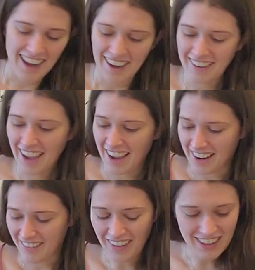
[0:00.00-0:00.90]

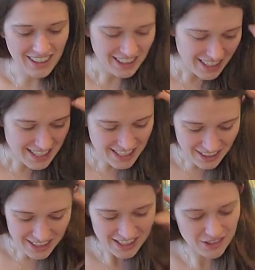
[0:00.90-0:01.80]
Okay, well, let's
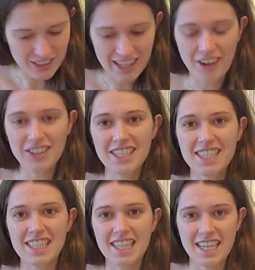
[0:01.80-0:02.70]
start sorting out these
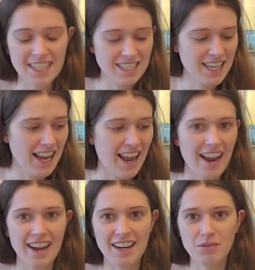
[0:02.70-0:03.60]
seeds
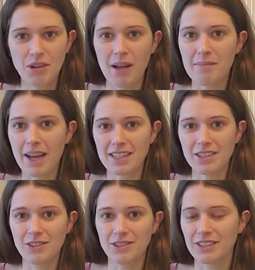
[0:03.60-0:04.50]
and we'll come back to
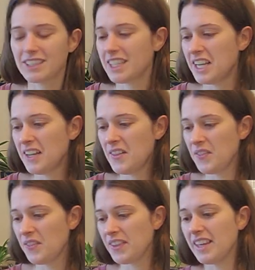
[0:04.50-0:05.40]
goals
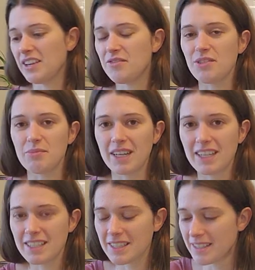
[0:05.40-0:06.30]
in a few
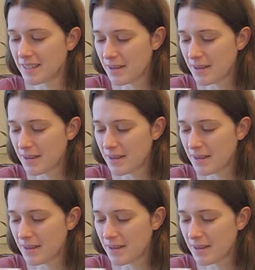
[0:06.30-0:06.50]
minutes.